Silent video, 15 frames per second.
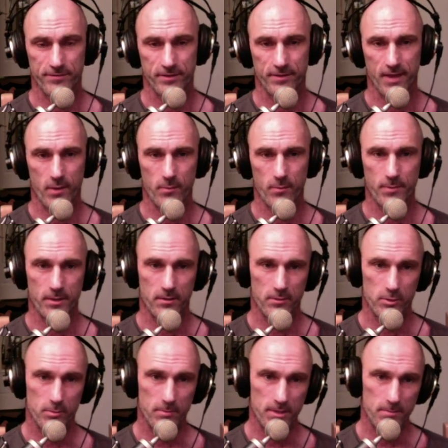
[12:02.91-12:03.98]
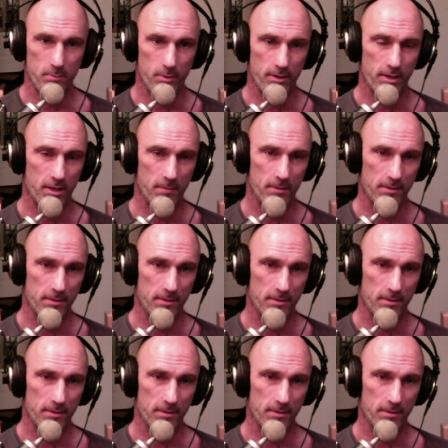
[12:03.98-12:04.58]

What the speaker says: That would be our new midpoint element.